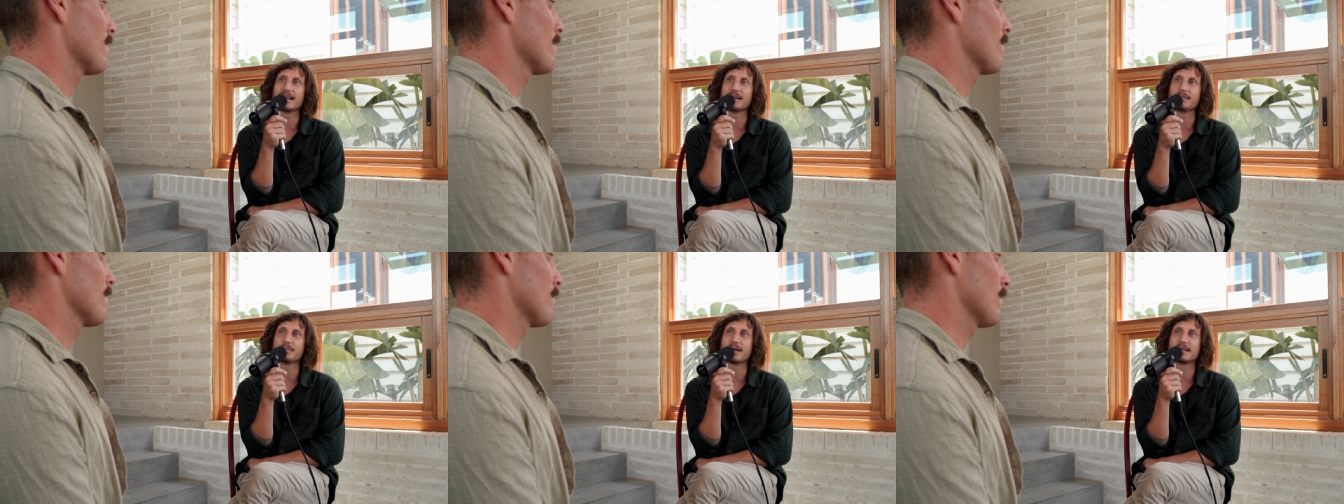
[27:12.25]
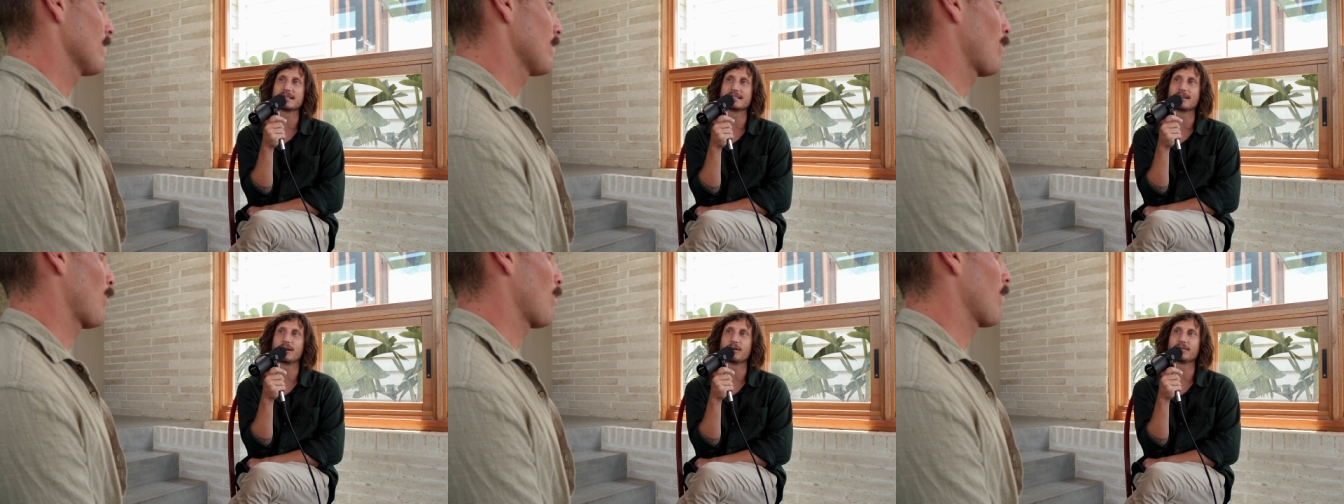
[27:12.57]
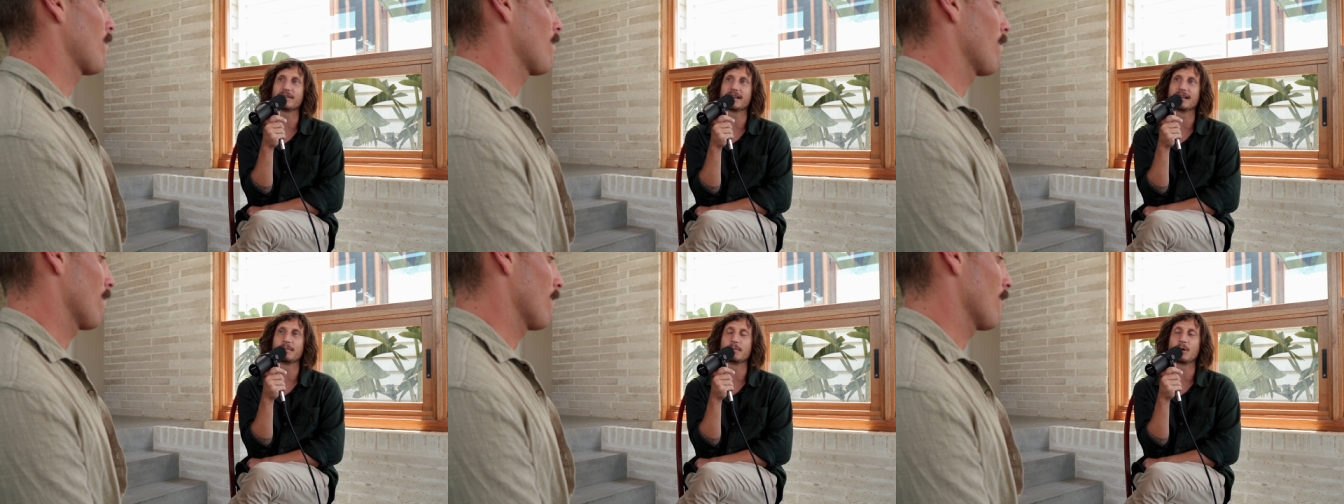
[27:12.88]
that in
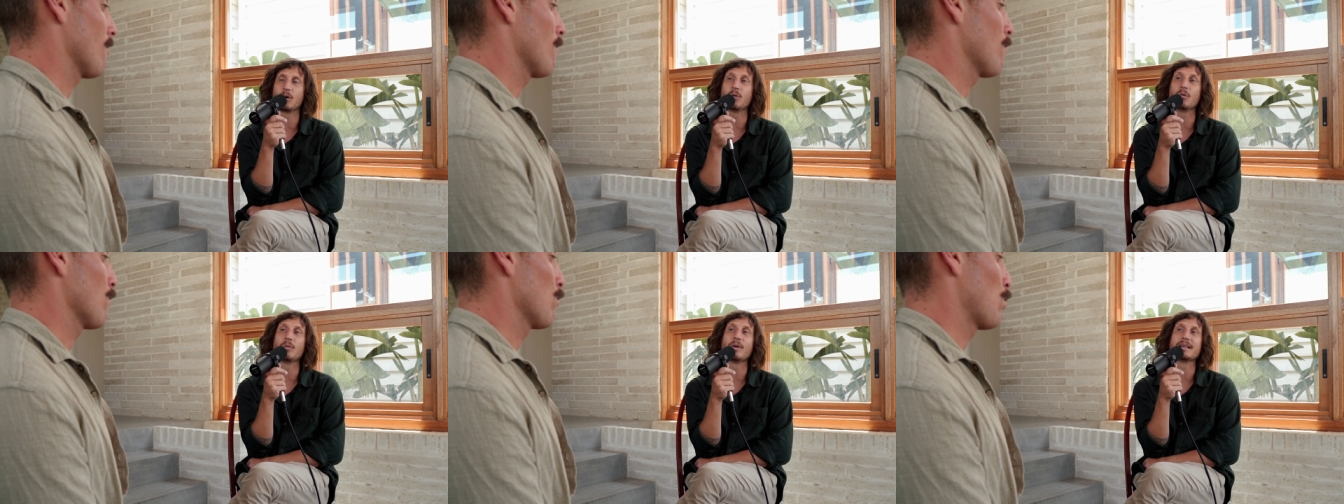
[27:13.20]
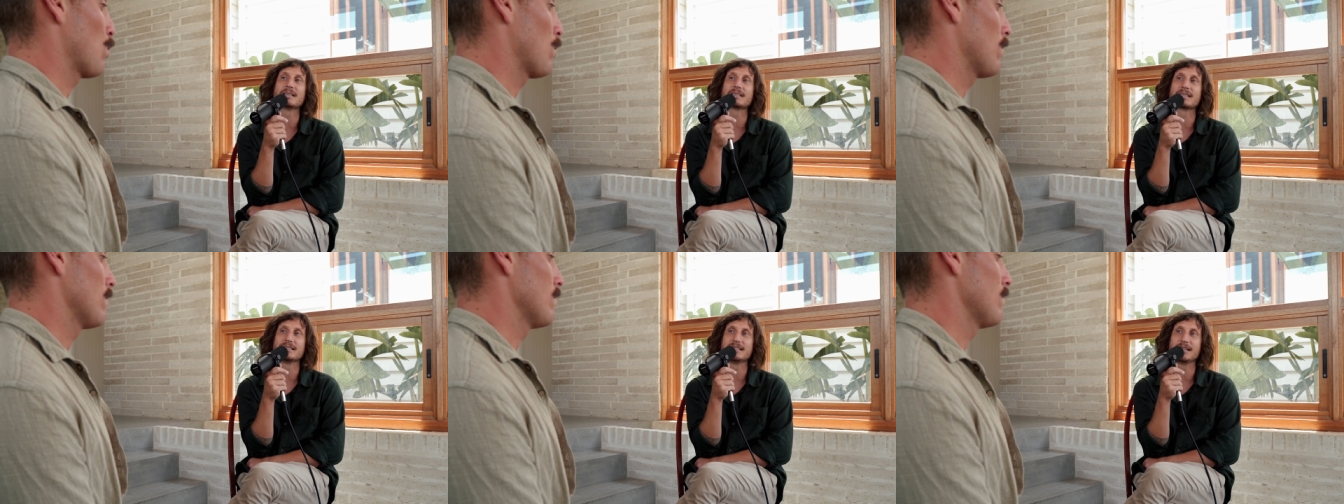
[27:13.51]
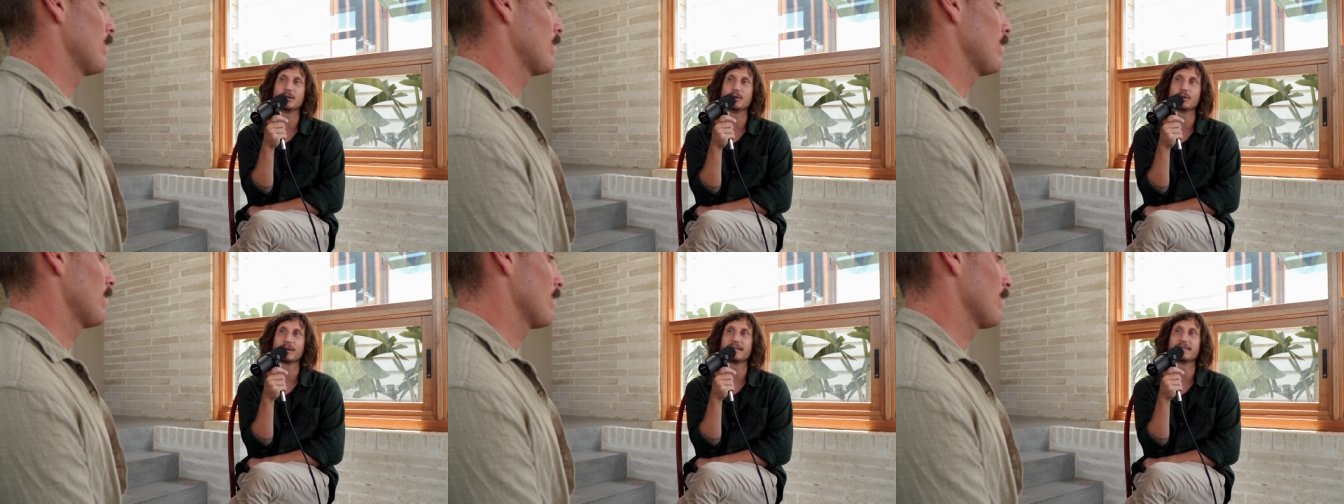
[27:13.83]
myself. And I'm always
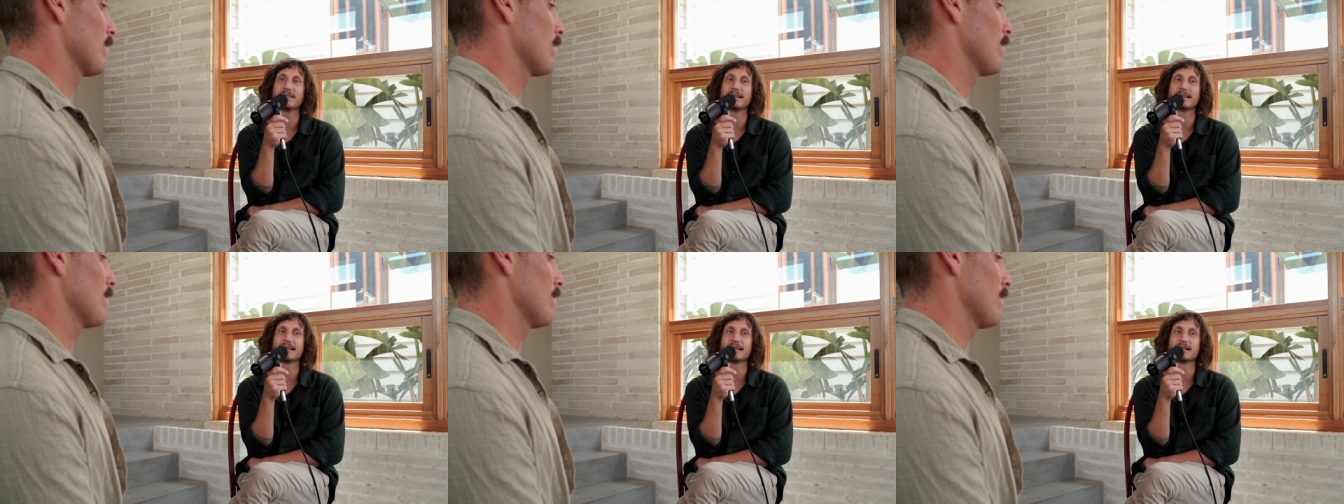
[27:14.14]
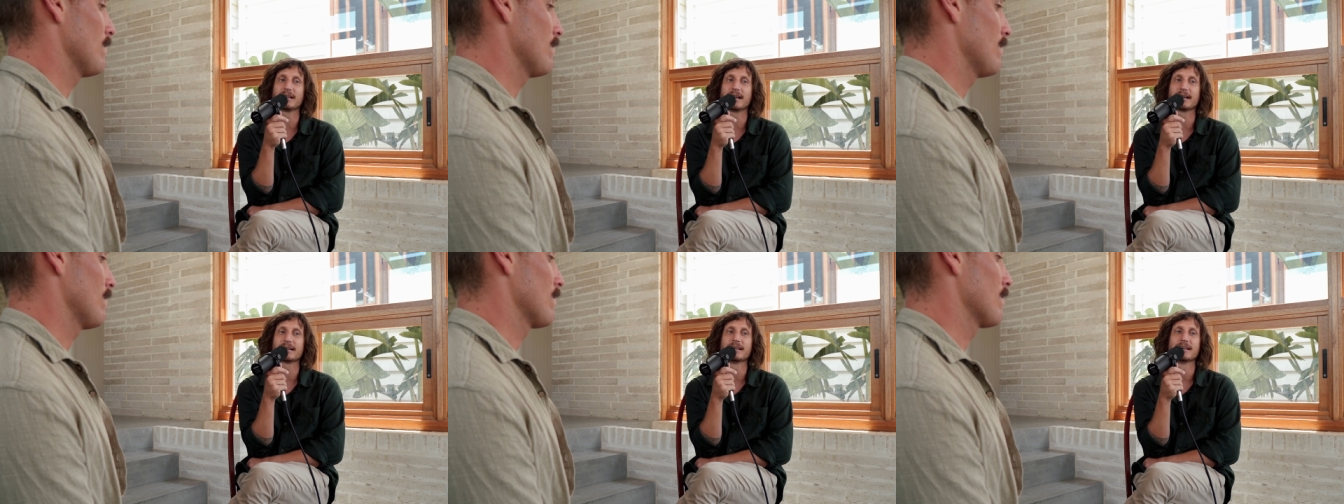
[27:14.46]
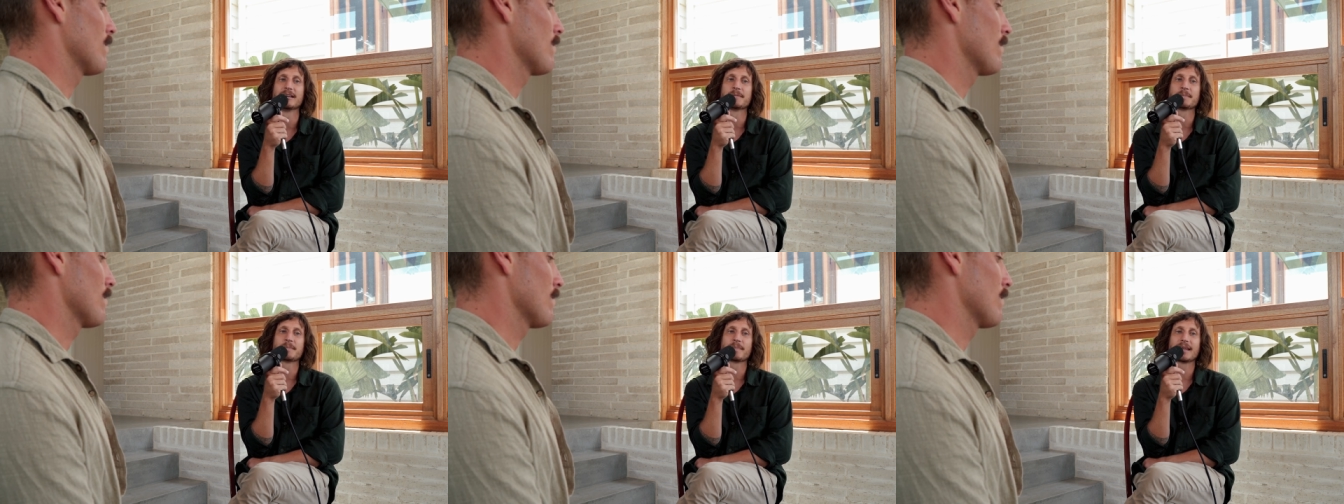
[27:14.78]
continually thinking, like,
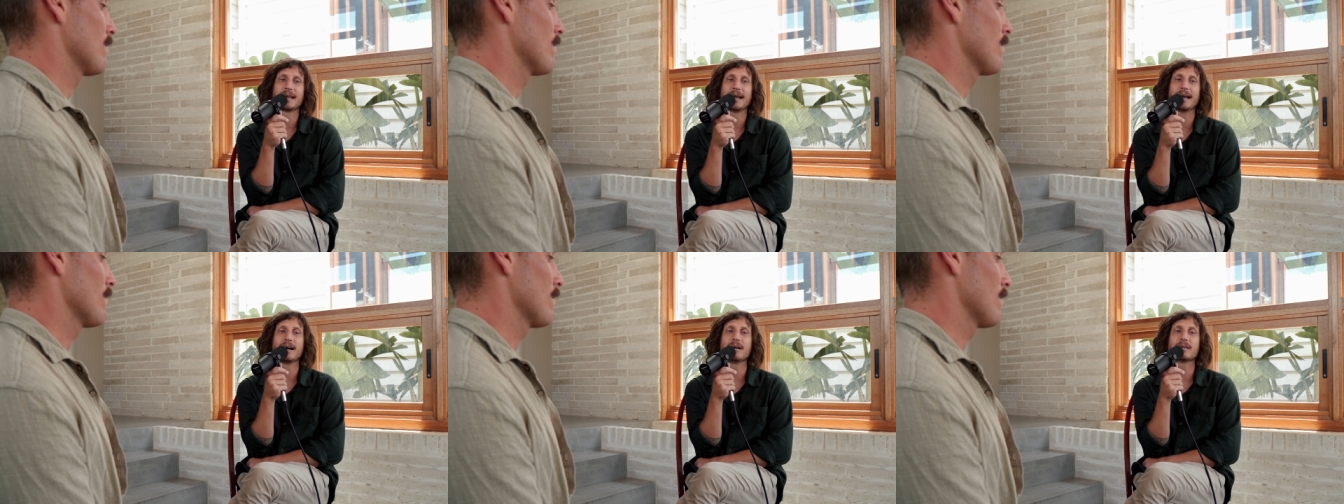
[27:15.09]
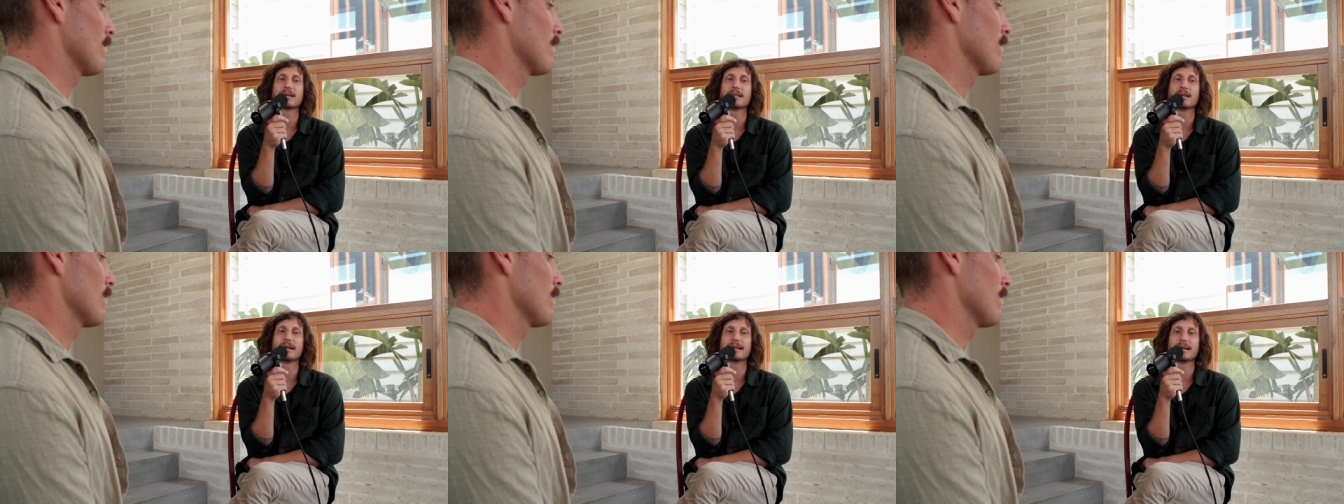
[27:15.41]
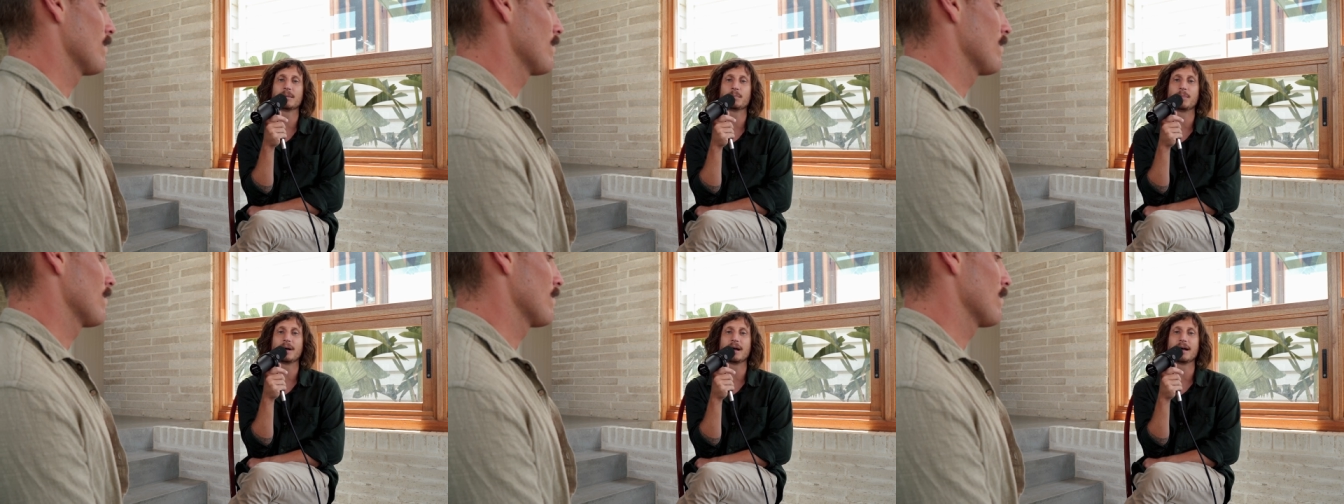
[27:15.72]
how can I
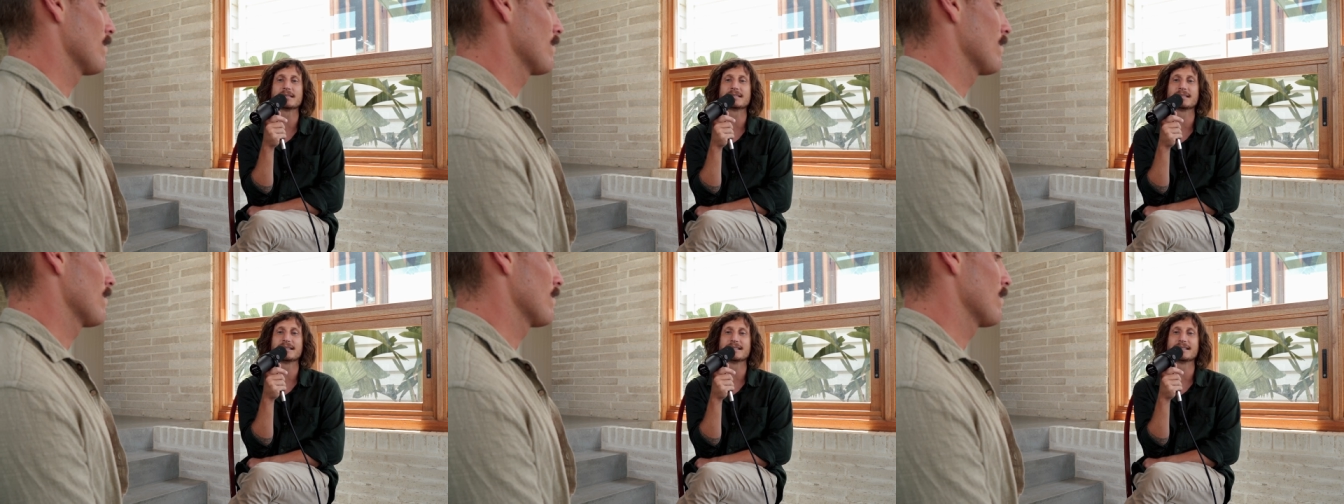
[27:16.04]
get past